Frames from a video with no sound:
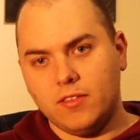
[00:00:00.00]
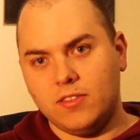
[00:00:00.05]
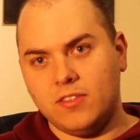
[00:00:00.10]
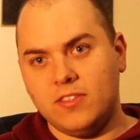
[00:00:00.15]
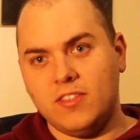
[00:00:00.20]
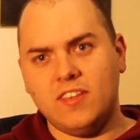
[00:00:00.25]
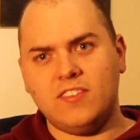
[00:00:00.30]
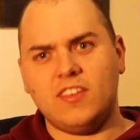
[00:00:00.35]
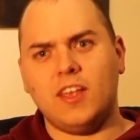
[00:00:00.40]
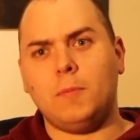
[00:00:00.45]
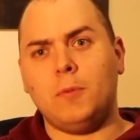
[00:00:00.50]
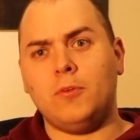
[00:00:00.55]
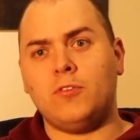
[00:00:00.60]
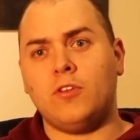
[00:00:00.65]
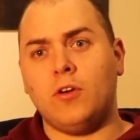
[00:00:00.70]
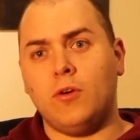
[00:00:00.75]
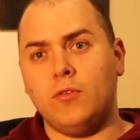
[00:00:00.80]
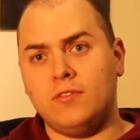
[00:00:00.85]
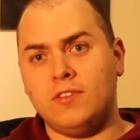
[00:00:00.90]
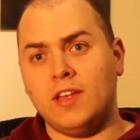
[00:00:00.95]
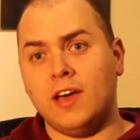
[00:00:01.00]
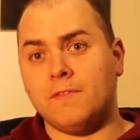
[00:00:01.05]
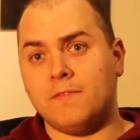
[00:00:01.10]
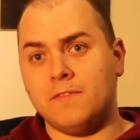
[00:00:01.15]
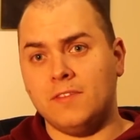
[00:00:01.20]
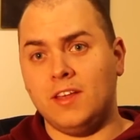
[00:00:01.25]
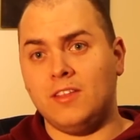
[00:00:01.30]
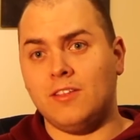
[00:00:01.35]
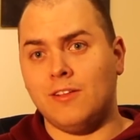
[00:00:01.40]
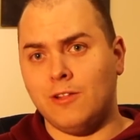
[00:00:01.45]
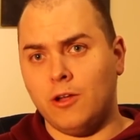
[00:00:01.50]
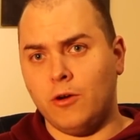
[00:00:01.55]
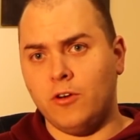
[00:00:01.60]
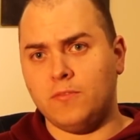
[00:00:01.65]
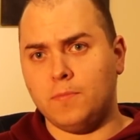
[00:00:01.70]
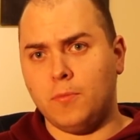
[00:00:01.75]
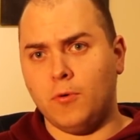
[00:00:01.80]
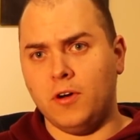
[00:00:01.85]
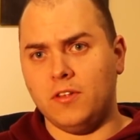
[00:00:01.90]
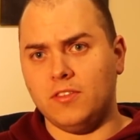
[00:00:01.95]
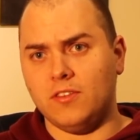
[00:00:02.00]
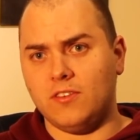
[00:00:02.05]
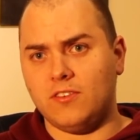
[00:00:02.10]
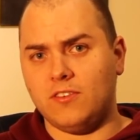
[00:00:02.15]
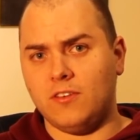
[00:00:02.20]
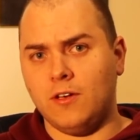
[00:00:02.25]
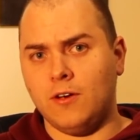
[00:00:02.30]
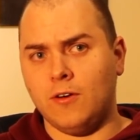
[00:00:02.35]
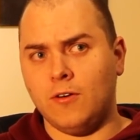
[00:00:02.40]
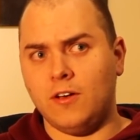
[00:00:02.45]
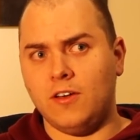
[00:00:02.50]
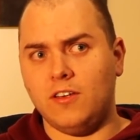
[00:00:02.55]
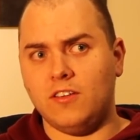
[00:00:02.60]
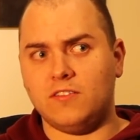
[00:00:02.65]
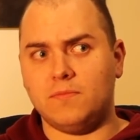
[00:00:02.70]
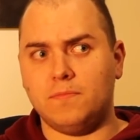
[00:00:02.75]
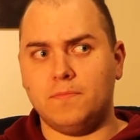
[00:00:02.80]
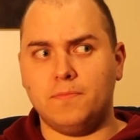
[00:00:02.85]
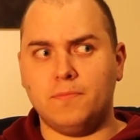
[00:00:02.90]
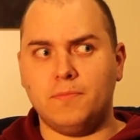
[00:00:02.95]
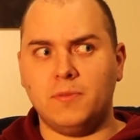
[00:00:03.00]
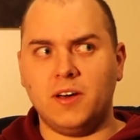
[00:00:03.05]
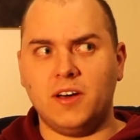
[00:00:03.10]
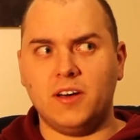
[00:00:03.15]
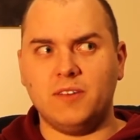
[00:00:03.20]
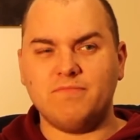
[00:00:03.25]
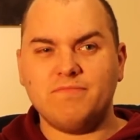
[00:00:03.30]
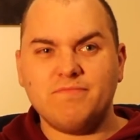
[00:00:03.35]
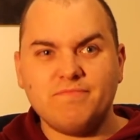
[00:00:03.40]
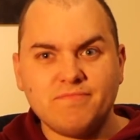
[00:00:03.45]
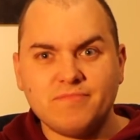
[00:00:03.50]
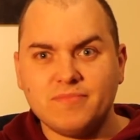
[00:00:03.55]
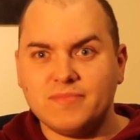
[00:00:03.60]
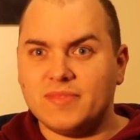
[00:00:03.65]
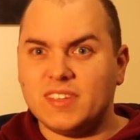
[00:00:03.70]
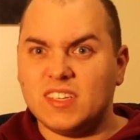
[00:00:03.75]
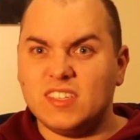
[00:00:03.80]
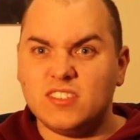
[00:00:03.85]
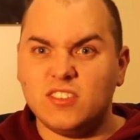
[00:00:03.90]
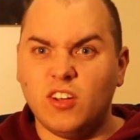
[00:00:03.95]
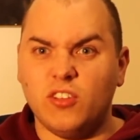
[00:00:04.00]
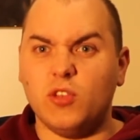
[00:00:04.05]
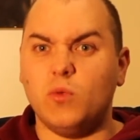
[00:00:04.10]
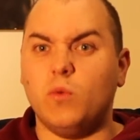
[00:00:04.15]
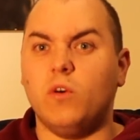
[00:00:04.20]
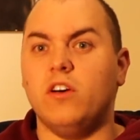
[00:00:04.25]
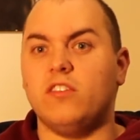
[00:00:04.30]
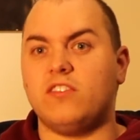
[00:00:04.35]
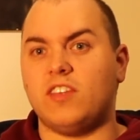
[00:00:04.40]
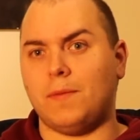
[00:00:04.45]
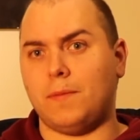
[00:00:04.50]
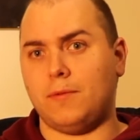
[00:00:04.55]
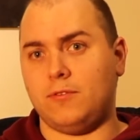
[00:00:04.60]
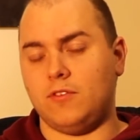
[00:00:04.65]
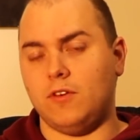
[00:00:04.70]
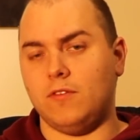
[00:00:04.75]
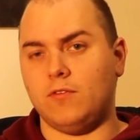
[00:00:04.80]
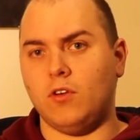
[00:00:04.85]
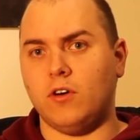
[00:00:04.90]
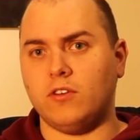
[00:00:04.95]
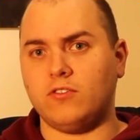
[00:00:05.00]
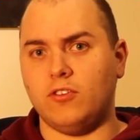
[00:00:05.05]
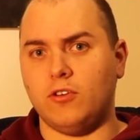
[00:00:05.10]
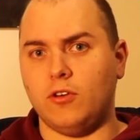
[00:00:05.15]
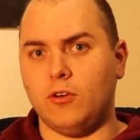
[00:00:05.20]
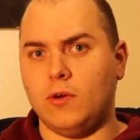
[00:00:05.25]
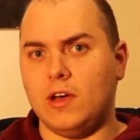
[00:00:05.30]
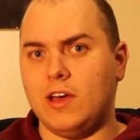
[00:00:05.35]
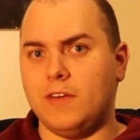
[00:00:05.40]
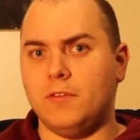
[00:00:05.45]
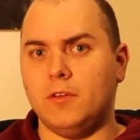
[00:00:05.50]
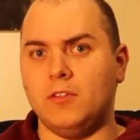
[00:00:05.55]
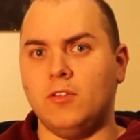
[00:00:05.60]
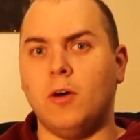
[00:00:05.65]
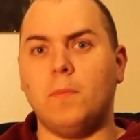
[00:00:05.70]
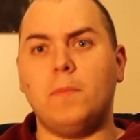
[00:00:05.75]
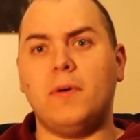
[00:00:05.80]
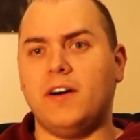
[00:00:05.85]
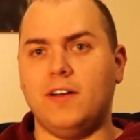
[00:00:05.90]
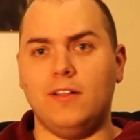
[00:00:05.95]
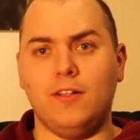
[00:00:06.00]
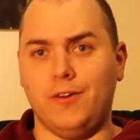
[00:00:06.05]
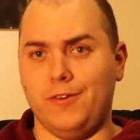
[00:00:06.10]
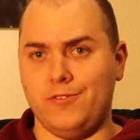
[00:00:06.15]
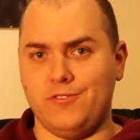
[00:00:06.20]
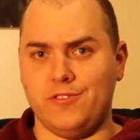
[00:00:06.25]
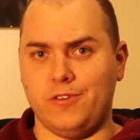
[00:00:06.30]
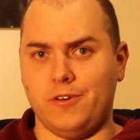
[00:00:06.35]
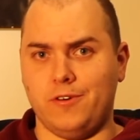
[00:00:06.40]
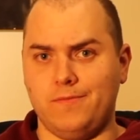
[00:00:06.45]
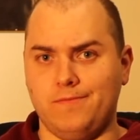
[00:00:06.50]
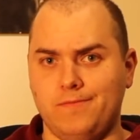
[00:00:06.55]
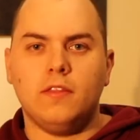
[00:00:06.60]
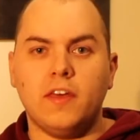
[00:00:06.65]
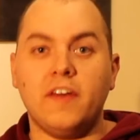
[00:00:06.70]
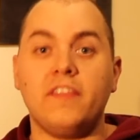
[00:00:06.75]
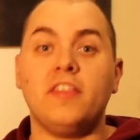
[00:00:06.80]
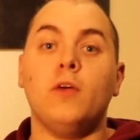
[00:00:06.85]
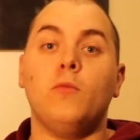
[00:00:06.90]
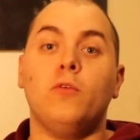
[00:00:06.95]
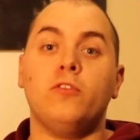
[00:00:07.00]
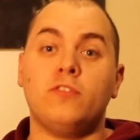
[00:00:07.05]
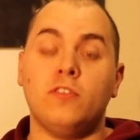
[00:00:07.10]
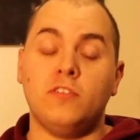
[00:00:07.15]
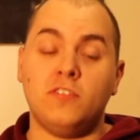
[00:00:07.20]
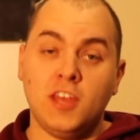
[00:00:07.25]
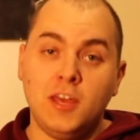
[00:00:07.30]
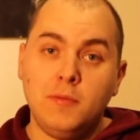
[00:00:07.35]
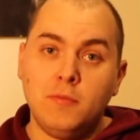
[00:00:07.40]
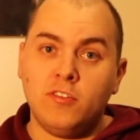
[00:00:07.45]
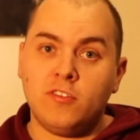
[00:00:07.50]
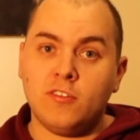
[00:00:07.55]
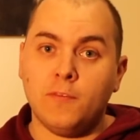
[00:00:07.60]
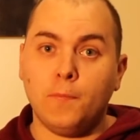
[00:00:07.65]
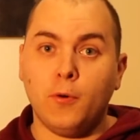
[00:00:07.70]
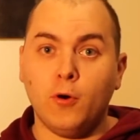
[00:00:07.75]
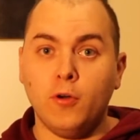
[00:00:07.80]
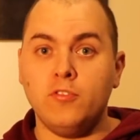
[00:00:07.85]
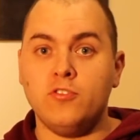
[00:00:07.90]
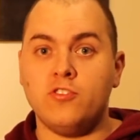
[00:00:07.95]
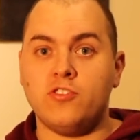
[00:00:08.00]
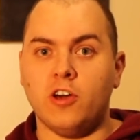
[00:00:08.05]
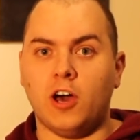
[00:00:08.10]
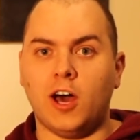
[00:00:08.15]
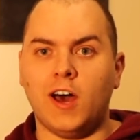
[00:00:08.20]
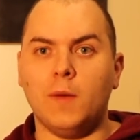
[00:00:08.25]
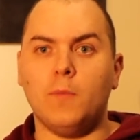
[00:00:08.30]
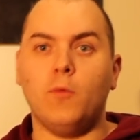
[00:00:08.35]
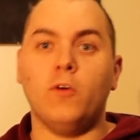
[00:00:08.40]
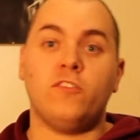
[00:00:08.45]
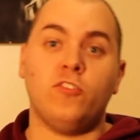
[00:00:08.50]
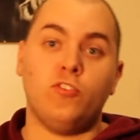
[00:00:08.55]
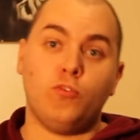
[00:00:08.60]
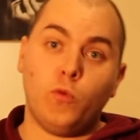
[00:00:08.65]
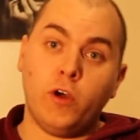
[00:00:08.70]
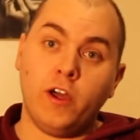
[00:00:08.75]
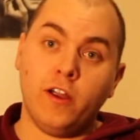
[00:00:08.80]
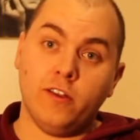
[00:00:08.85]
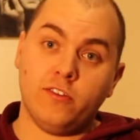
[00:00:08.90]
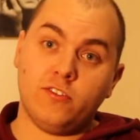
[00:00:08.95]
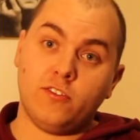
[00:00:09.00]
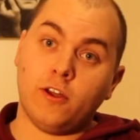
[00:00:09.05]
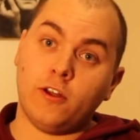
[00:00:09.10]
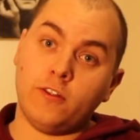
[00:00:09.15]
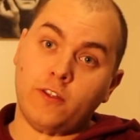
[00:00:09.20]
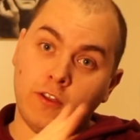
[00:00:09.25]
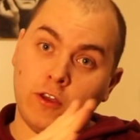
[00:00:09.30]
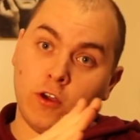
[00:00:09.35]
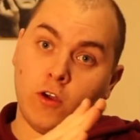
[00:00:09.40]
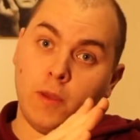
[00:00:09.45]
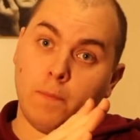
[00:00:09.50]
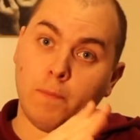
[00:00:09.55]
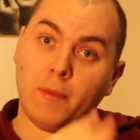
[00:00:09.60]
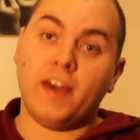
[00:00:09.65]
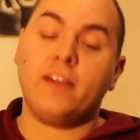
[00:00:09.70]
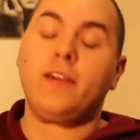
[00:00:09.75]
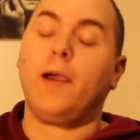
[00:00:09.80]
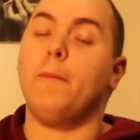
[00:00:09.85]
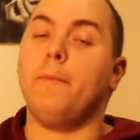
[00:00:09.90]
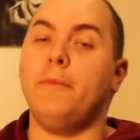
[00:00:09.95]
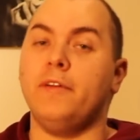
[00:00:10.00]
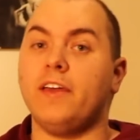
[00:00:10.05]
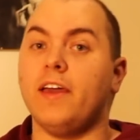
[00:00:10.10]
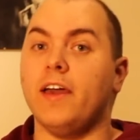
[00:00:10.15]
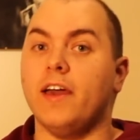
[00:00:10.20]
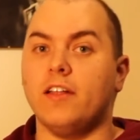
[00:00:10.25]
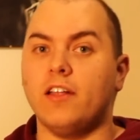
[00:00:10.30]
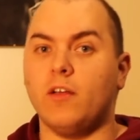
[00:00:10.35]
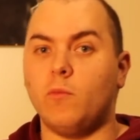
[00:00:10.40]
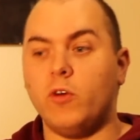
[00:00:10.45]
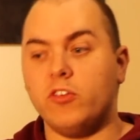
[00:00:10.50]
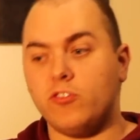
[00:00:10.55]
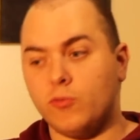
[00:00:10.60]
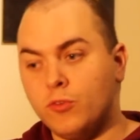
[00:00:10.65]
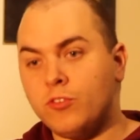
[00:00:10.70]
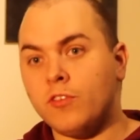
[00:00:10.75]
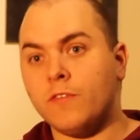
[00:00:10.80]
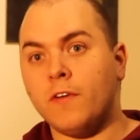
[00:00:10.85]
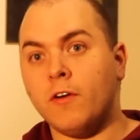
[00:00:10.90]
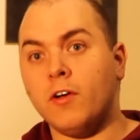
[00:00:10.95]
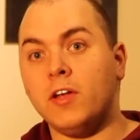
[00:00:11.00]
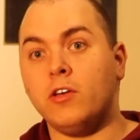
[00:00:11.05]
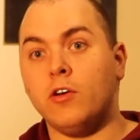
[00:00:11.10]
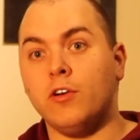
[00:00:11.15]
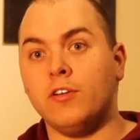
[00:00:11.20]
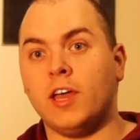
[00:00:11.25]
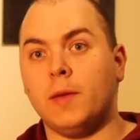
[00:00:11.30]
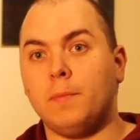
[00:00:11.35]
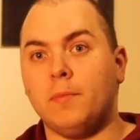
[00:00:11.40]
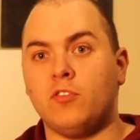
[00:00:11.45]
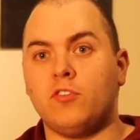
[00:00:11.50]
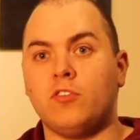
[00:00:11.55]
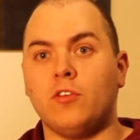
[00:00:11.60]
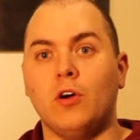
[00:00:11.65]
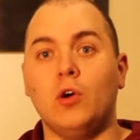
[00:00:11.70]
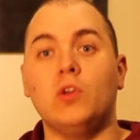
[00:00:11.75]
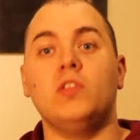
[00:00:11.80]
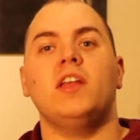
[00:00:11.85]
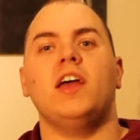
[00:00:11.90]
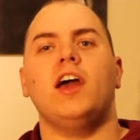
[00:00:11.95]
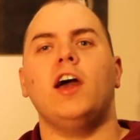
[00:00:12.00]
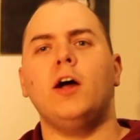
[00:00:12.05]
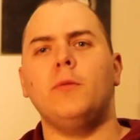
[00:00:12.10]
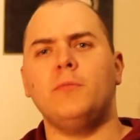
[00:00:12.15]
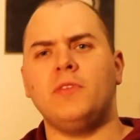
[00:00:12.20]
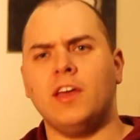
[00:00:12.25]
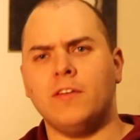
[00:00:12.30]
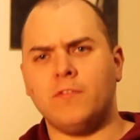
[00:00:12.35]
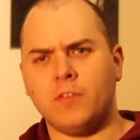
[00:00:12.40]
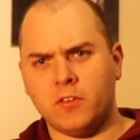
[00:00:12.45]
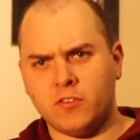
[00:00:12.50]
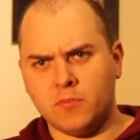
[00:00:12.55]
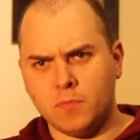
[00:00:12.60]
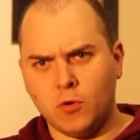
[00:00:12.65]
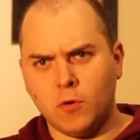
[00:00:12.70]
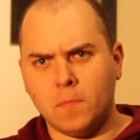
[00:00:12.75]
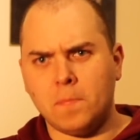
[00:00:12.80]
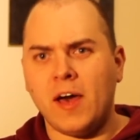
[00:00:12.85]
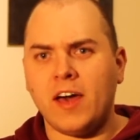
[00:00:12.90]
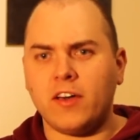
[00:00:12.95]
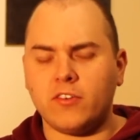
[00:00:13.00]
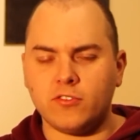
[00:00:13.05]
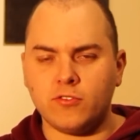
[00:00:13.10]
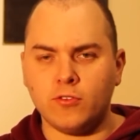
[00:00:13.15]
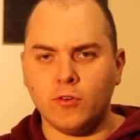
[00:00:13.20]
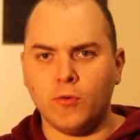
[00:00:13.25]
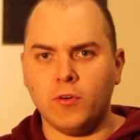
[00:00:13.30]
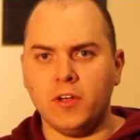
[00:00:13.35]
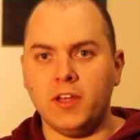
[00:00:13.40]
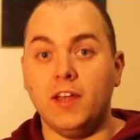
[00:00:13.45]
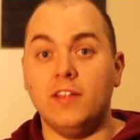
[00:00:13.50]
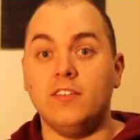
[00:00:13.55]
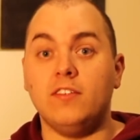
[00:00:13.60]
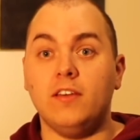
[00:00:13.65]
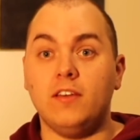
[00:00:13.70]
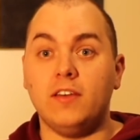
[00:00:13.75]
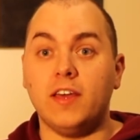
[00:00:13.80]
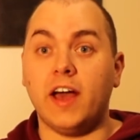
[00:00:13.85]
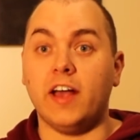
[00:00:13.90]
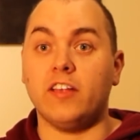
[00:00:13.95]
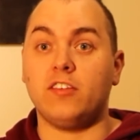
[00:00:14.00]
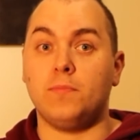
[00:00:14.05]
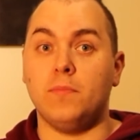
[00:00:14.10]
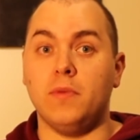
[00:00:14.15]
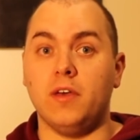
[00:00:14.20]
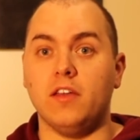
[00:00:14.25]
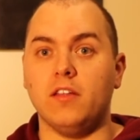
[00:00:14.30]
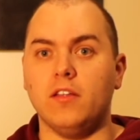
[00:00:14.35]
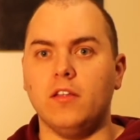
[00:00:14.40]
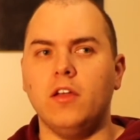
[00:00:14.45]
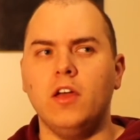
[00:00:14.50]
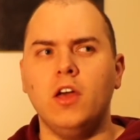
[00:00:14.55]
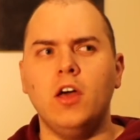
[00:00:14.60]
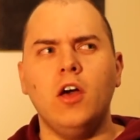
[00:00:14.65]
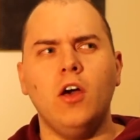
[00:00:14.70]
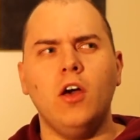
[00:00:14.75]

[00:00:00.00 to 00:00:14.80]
this episode definitely the lowest point in the series, but It's not the worst episode of Doctor Who ever, not by a long shot. Then there was The Demons of Punjab, which is where it started going back up again, which was a very good episode, and it helped give us more backstory into Yasmin,